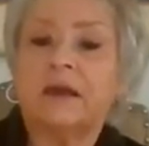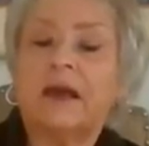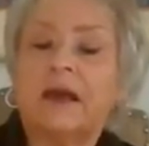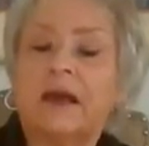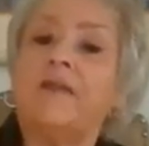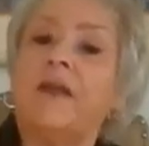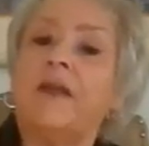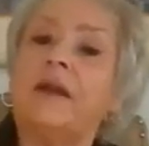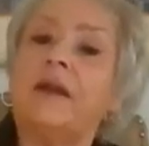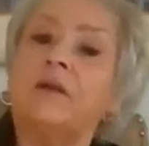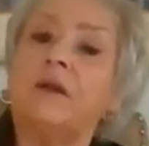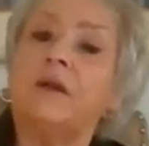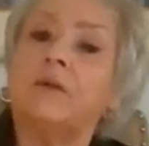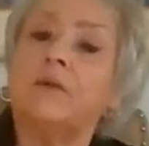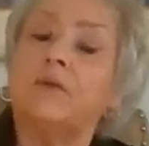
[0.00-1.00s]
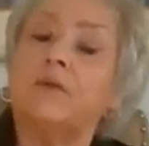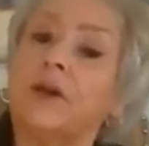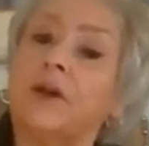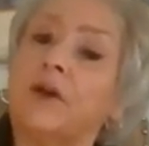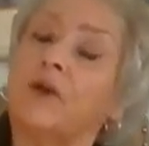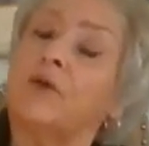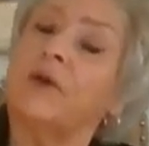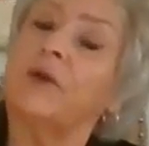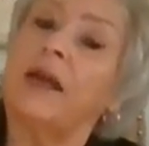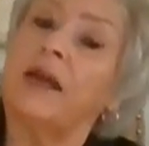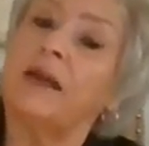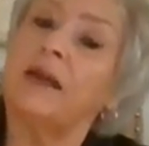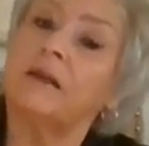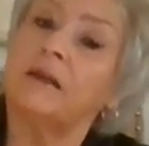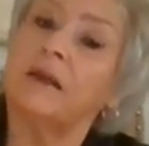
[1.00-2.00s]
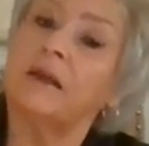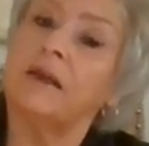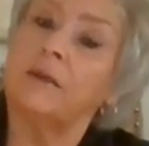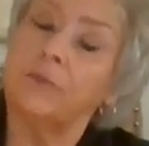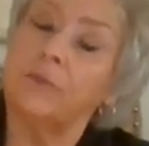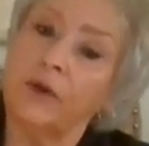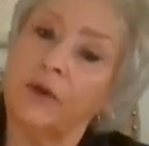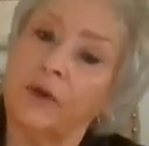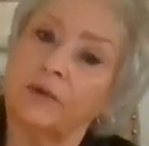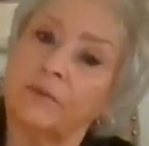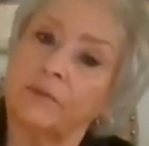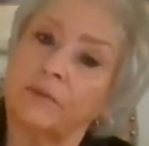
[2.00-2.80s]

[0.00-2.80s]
And then we're going to create in prayer.